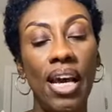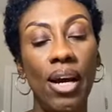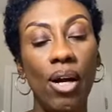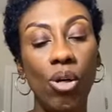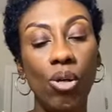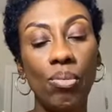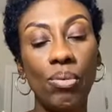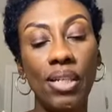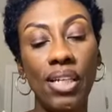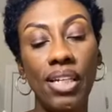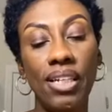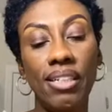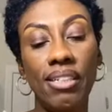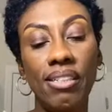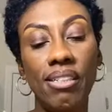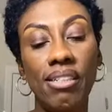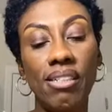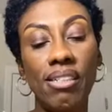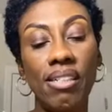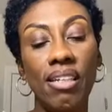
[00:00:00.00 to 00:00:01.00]
help
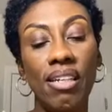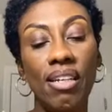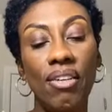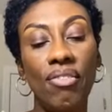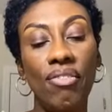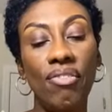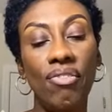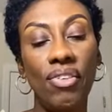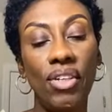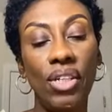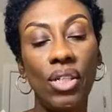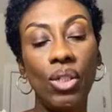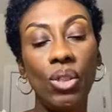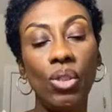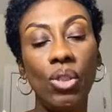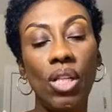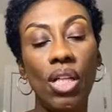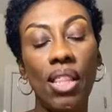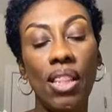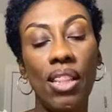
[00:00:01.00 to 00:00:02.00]
kids
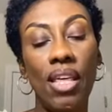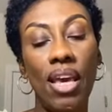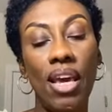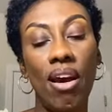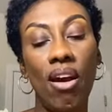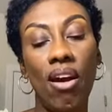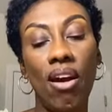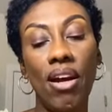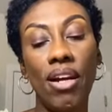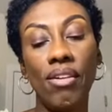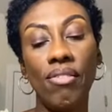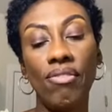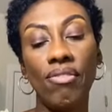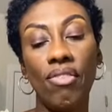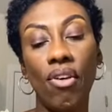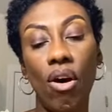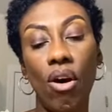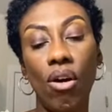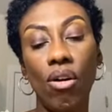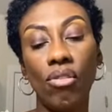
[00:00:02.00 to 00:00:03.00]
feel they are
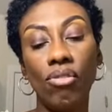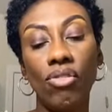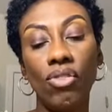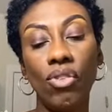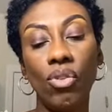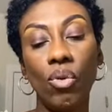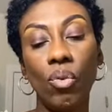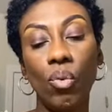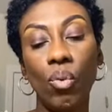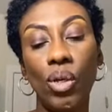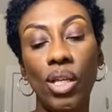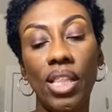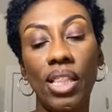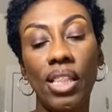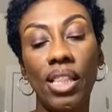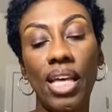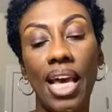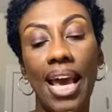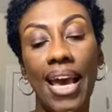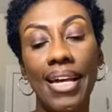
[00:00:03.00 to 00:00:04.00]
involved
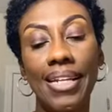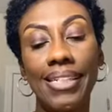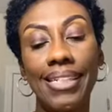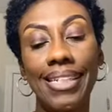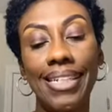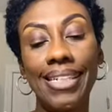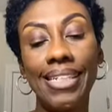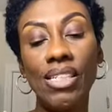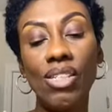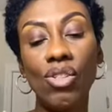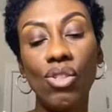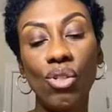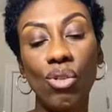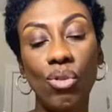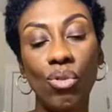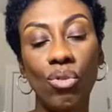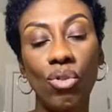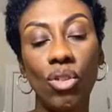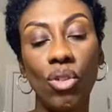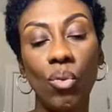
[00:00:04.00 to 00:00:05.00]
with and in
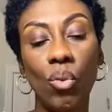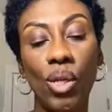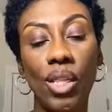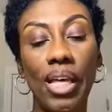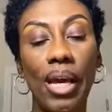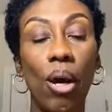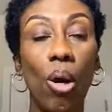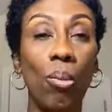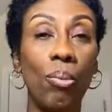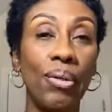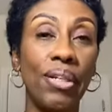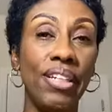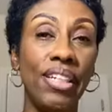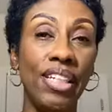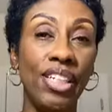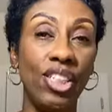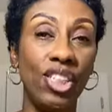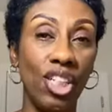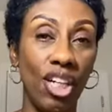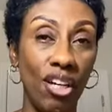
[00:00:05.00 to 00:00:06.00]
tune with helping
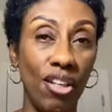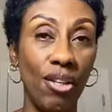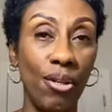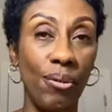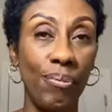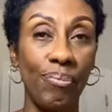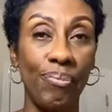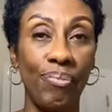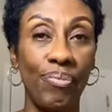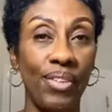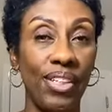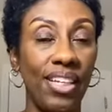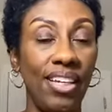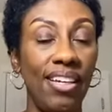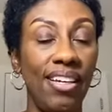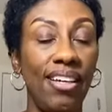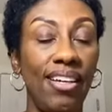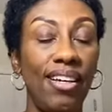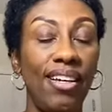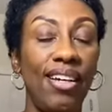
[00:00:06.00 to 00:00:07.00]
each other.
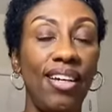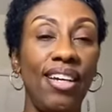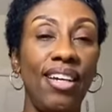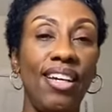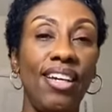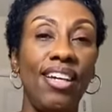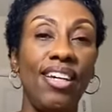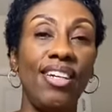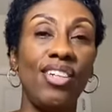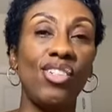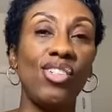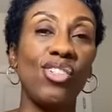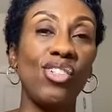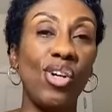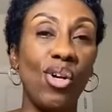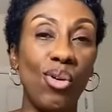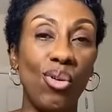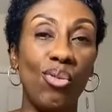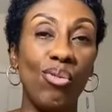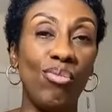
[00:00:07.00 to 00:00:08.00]

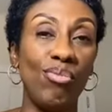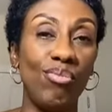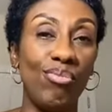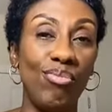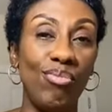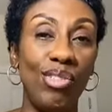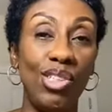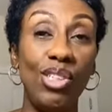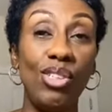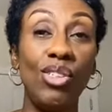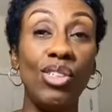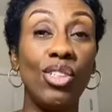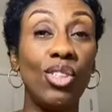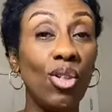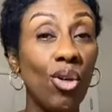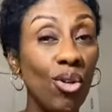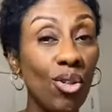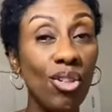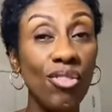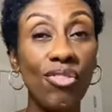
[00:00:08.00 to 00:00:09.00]
So, you
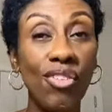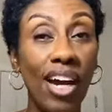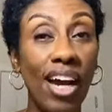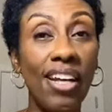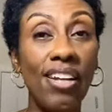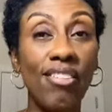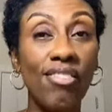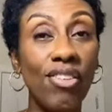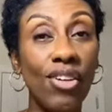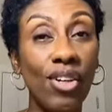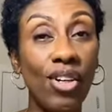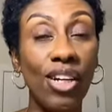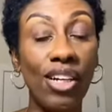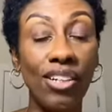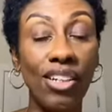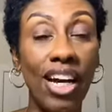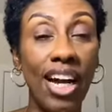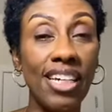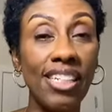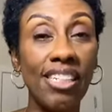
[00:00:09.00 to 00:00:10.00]
know you've guys
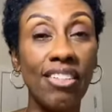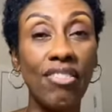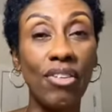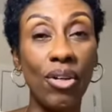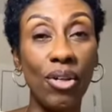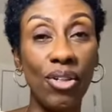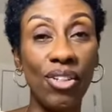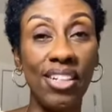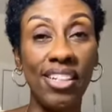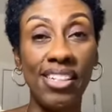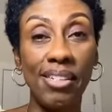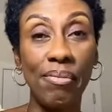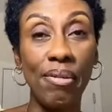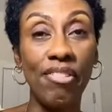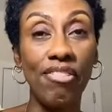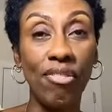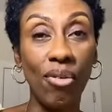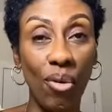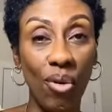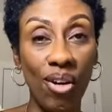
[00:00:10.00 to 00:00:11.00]
have, guys have heard this
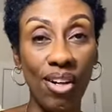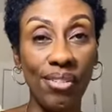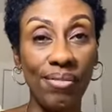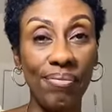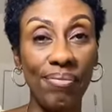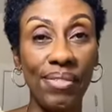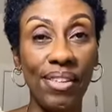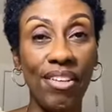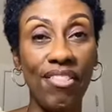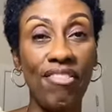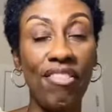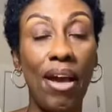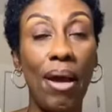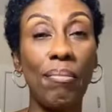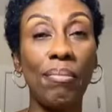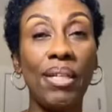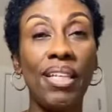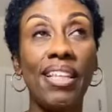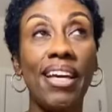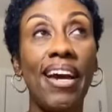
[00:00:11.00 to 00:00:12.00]
before. The
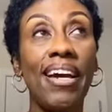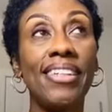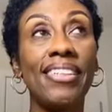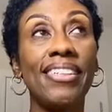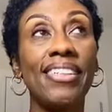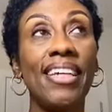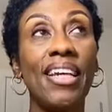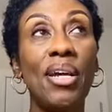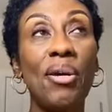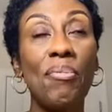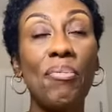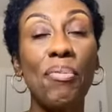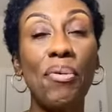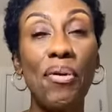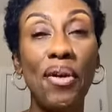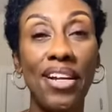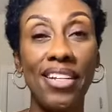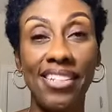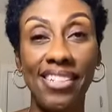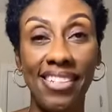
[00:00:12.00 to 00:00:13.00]
family that
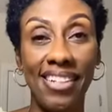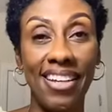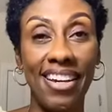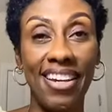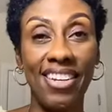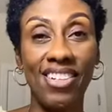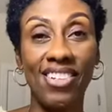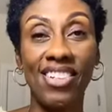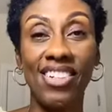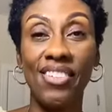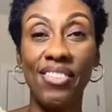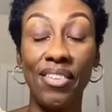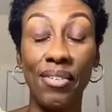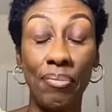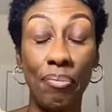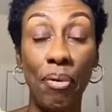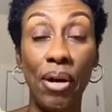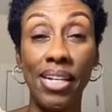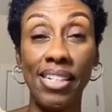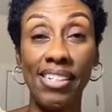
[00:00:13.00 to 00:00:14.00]
prays together,
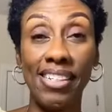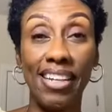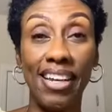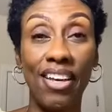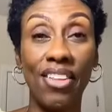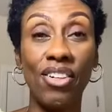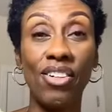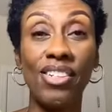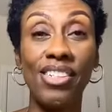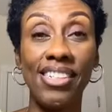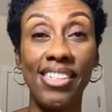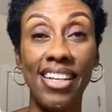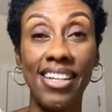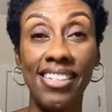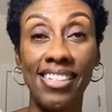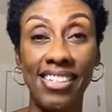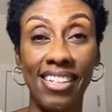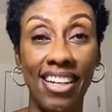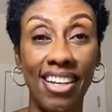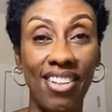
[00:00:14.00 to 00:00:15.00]
prays together,
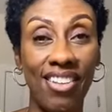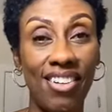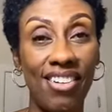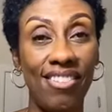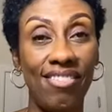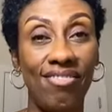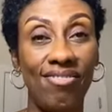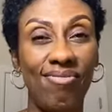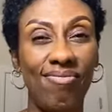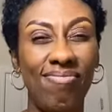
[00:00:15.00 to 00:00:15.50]
stays together.